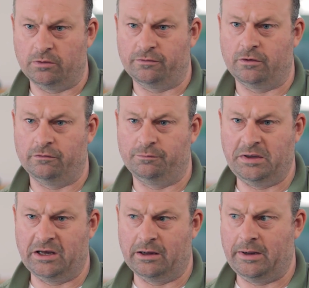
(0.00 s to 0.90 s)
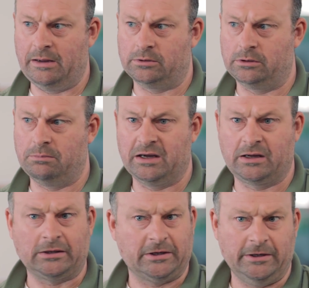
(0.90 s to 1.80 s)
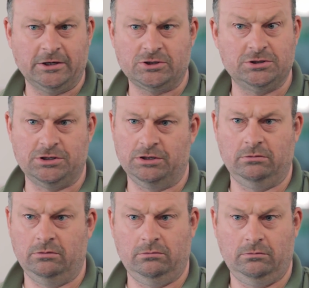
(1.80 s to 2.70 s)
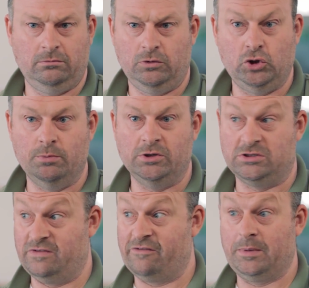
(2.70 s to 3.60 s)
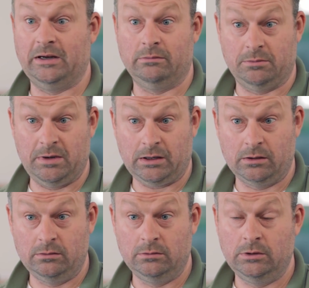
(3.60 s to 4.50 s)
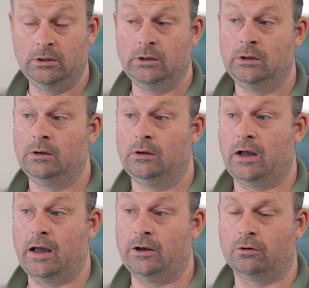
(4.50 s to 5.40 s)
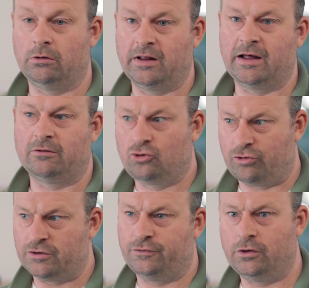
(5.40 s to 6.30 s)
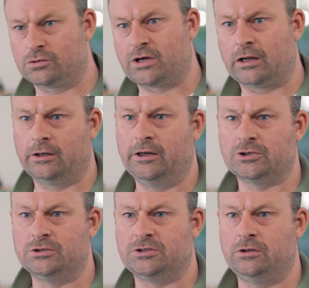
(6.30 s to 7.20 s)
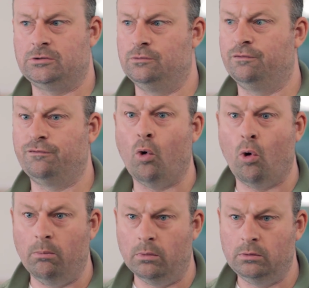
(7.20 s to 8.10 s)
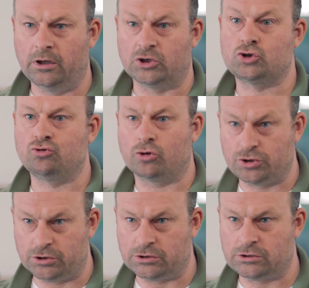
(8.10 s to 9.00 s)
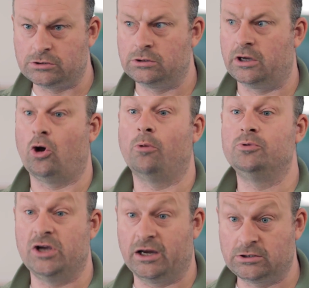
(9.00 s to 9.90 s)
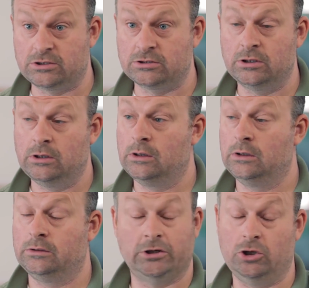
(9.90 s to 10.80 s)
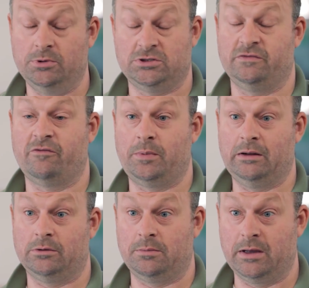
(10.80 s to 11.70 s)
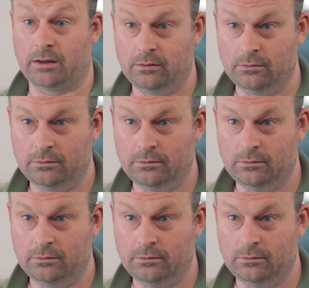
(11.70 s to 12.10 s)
of, of being able to make calculations that humans have never been able to make. And not only that, transfer those calculations into form and structures and objects that humans have never been able to make.